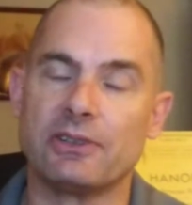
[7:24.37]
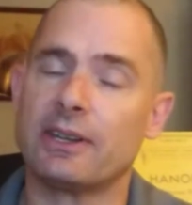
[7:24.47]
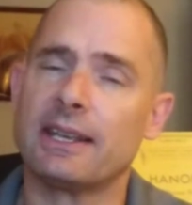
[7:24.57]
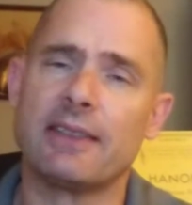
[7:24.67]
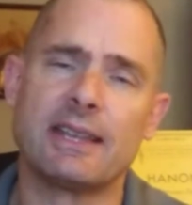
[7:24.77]
And
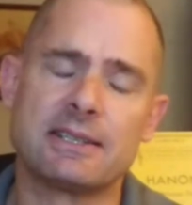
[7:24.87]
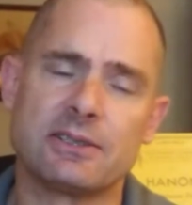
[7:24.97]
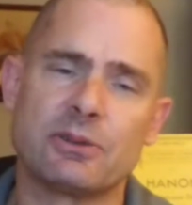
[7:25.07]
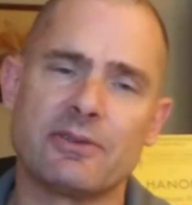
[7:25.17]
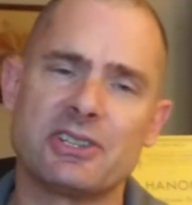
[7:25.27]
again, that's a
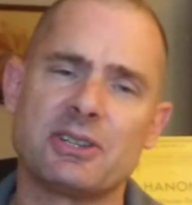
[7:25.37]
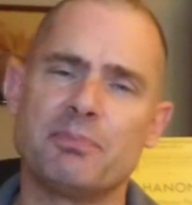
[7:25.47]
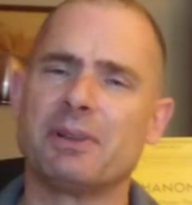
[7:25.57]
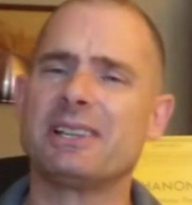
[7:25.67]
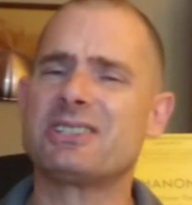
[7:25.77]
sort of a
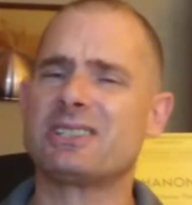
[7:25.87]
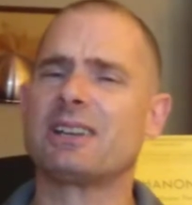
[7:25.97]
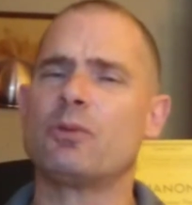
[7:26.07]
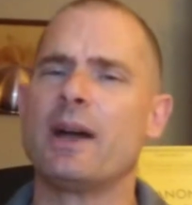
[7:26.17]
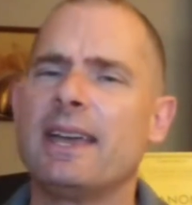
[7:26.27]
simplistic
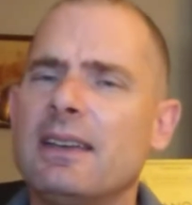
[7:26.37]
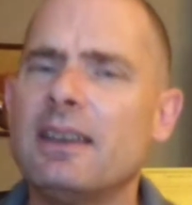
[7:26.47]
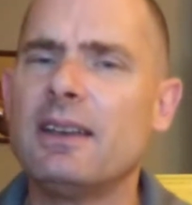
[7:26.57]
way